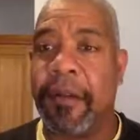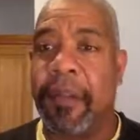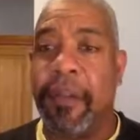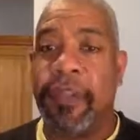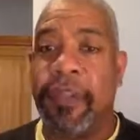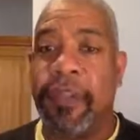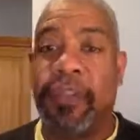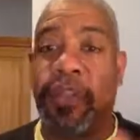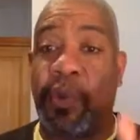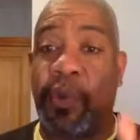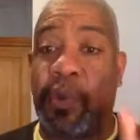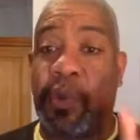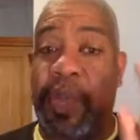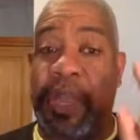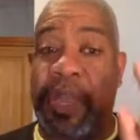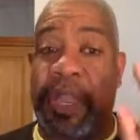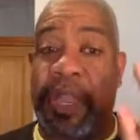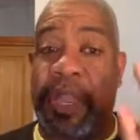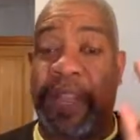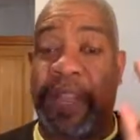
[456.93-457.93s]
So
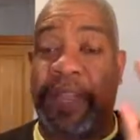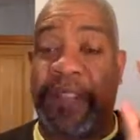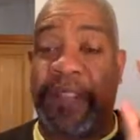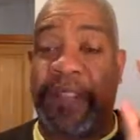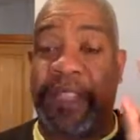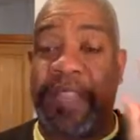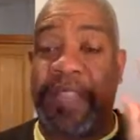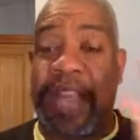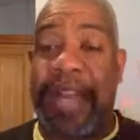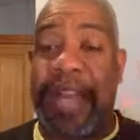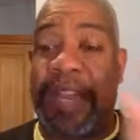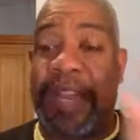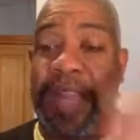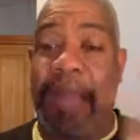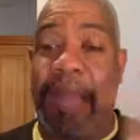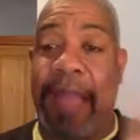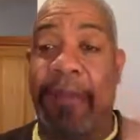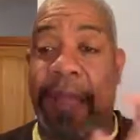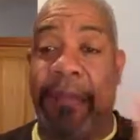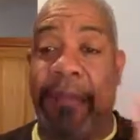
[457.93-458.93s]
if it's not
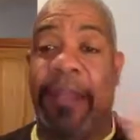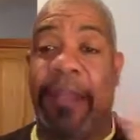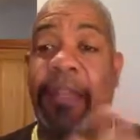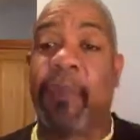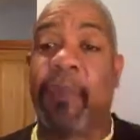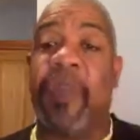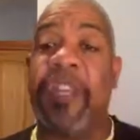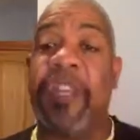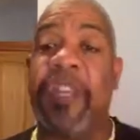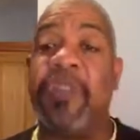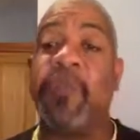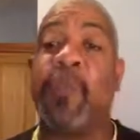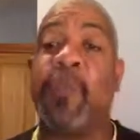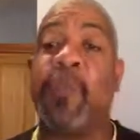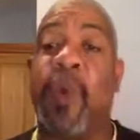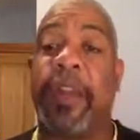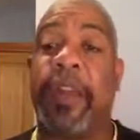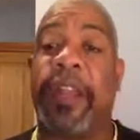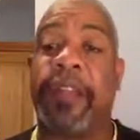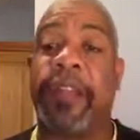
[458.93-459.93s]
coming the way you
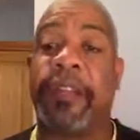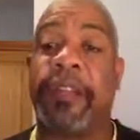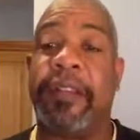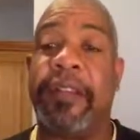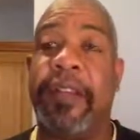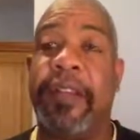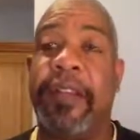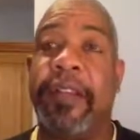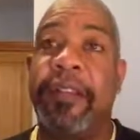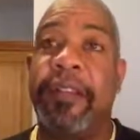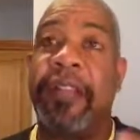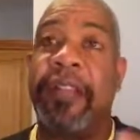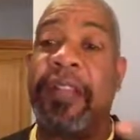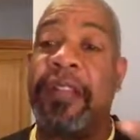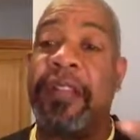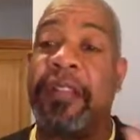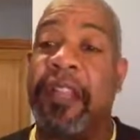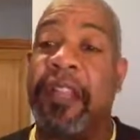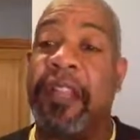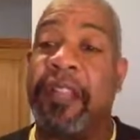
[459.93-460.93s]
want it,
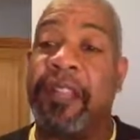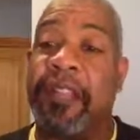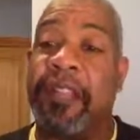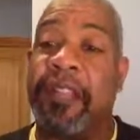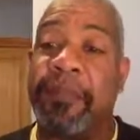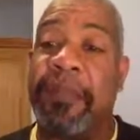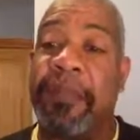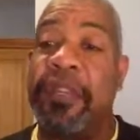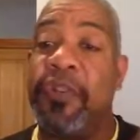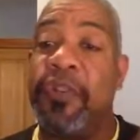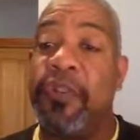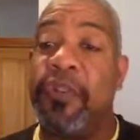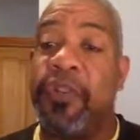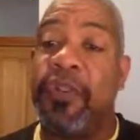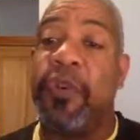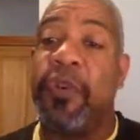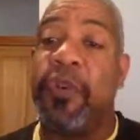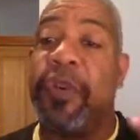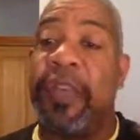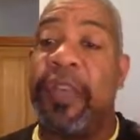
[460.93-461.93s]
then something you're
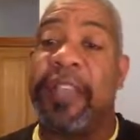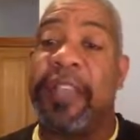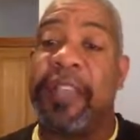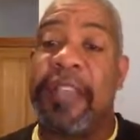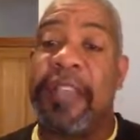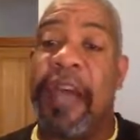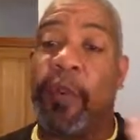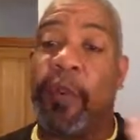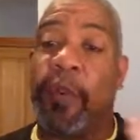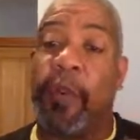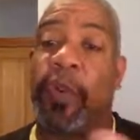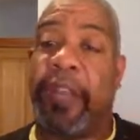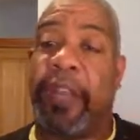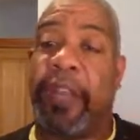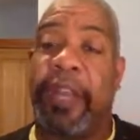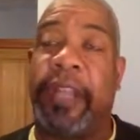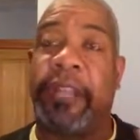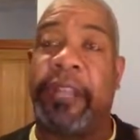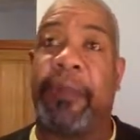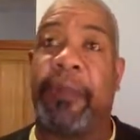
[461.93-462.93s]
doing is not
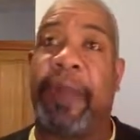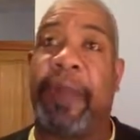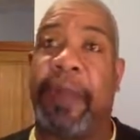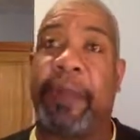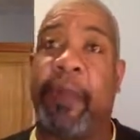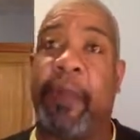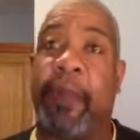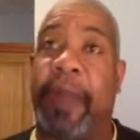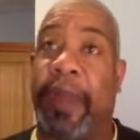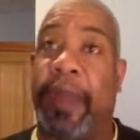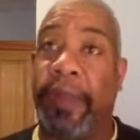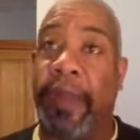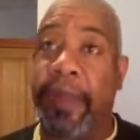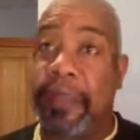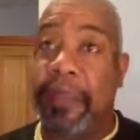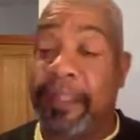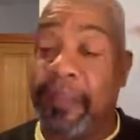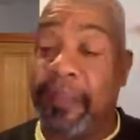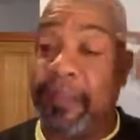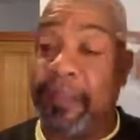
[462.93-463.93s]
working in the proper way.
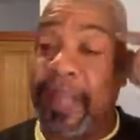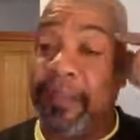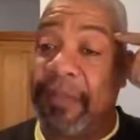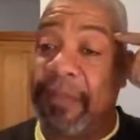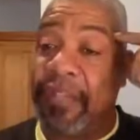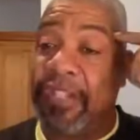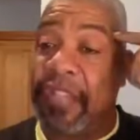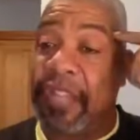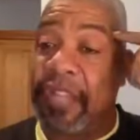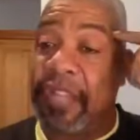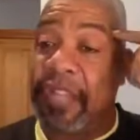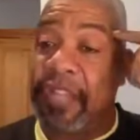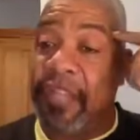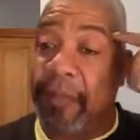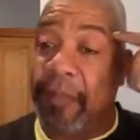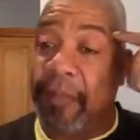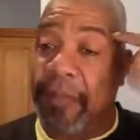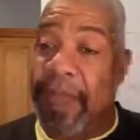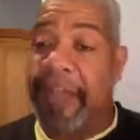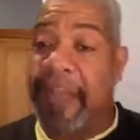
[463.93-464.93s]
Sometimes it's changing
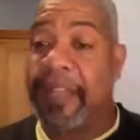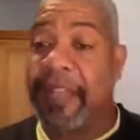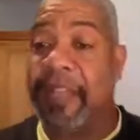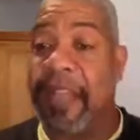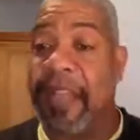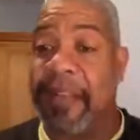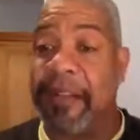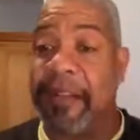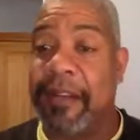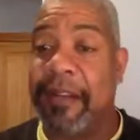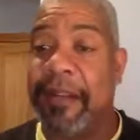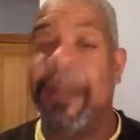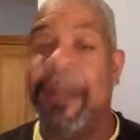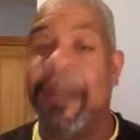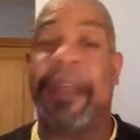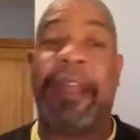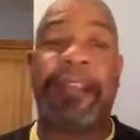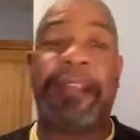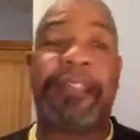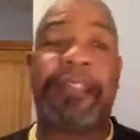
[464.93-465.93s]
the mindset,
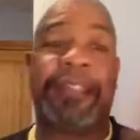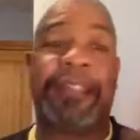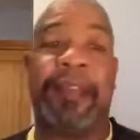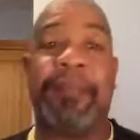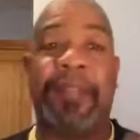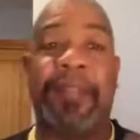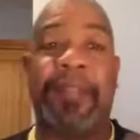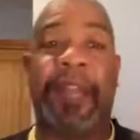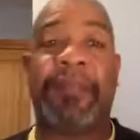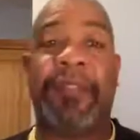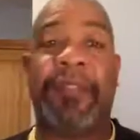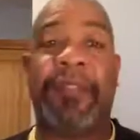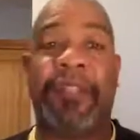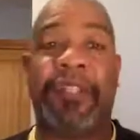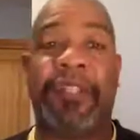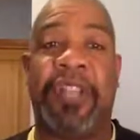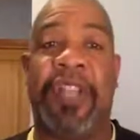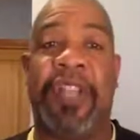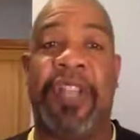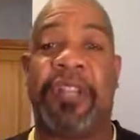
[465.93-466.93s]
and sometimes it's
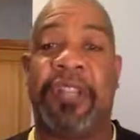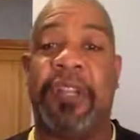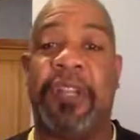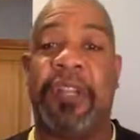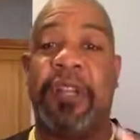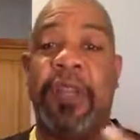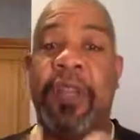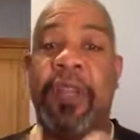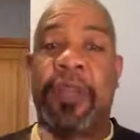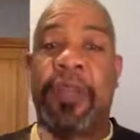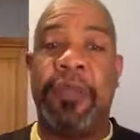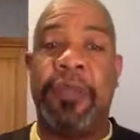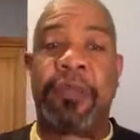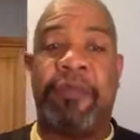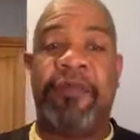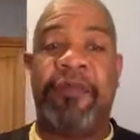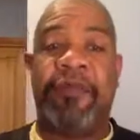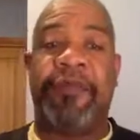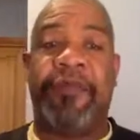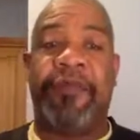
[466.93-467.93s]
changing
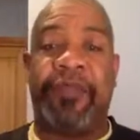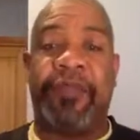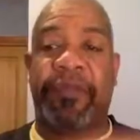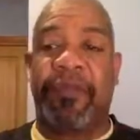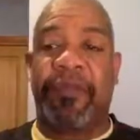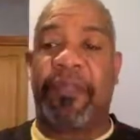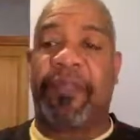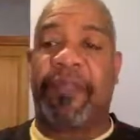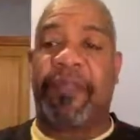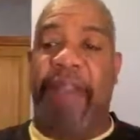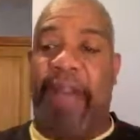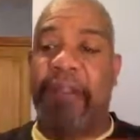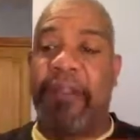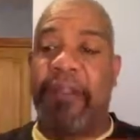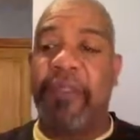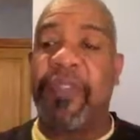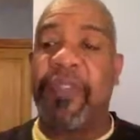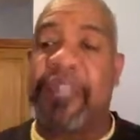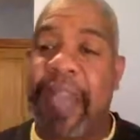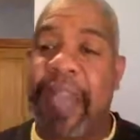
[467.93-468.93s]
the
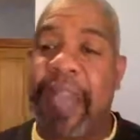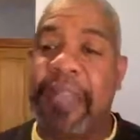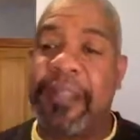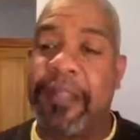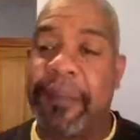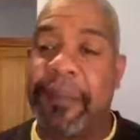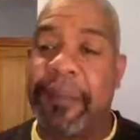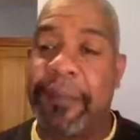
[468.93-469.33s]
value set,